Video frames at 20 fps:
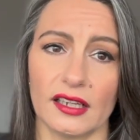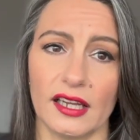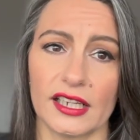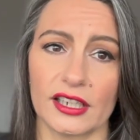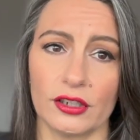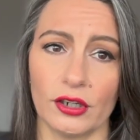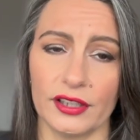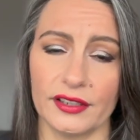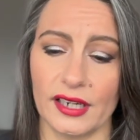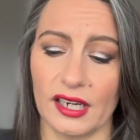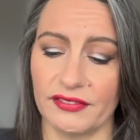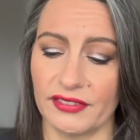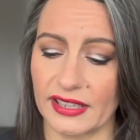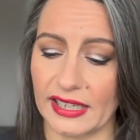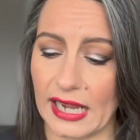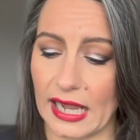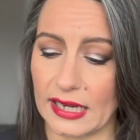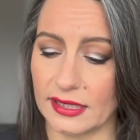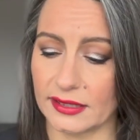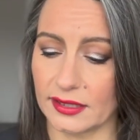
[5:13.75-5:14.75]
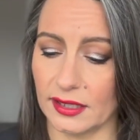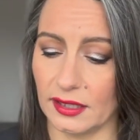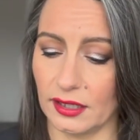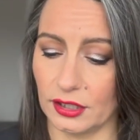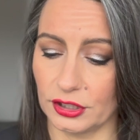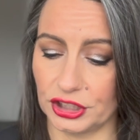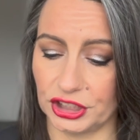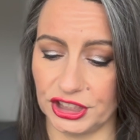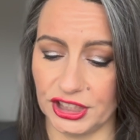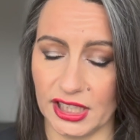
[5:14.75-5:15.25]
I got their advent calendar
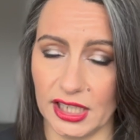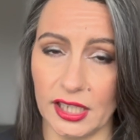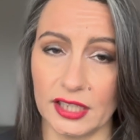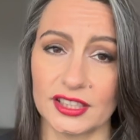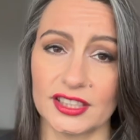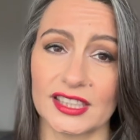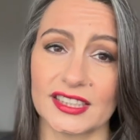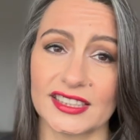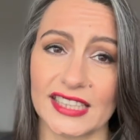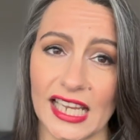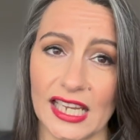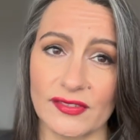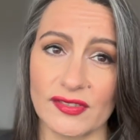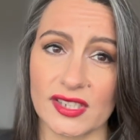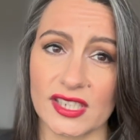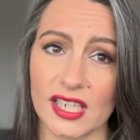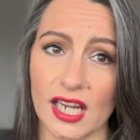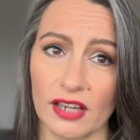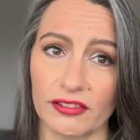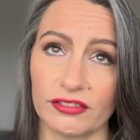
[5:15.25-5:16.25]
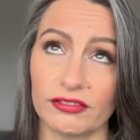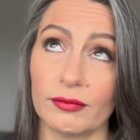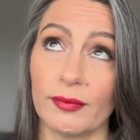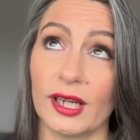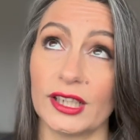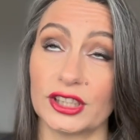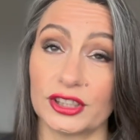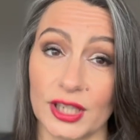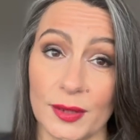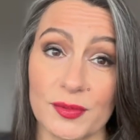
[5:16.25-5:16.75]
last year to save stuff for
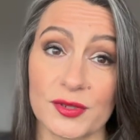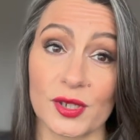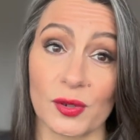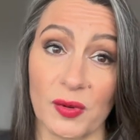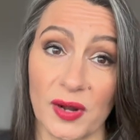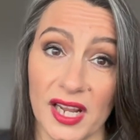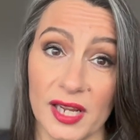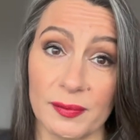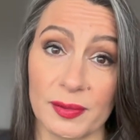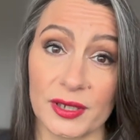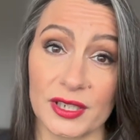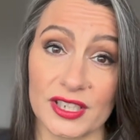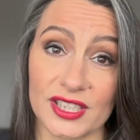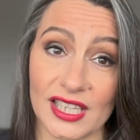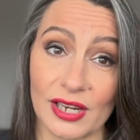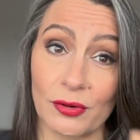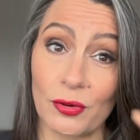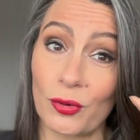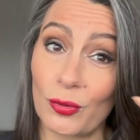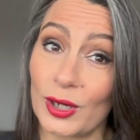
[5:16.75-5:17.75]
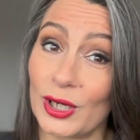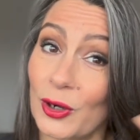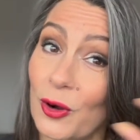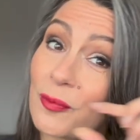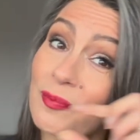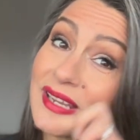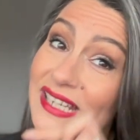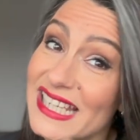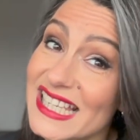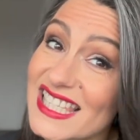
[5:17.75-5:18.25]
my trips away because they're all little
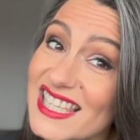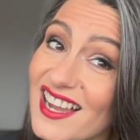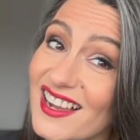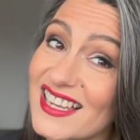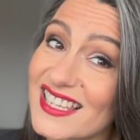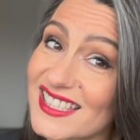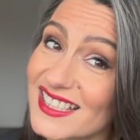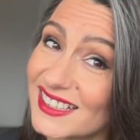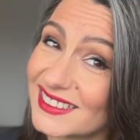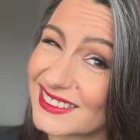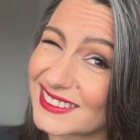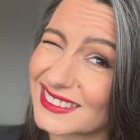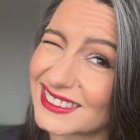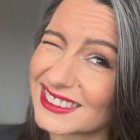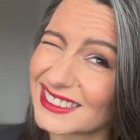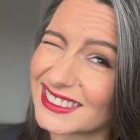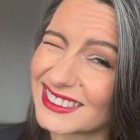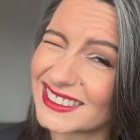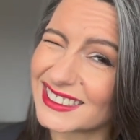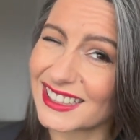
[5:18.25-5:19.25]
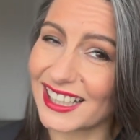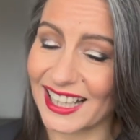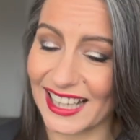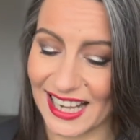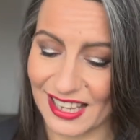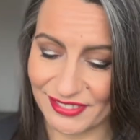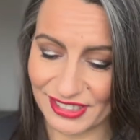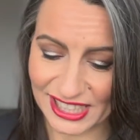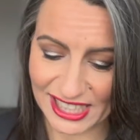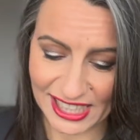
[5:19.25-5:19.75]
mini sizes.
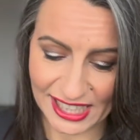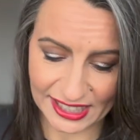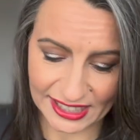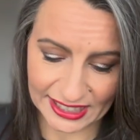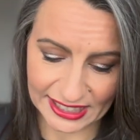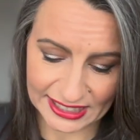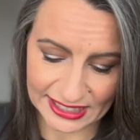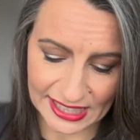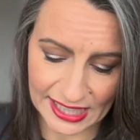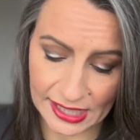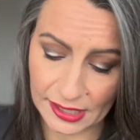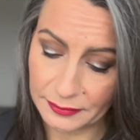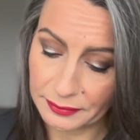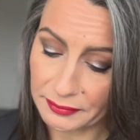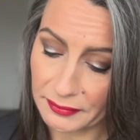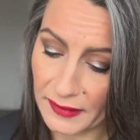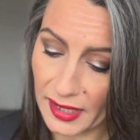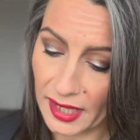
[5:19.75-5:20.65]
Clever dick, you see.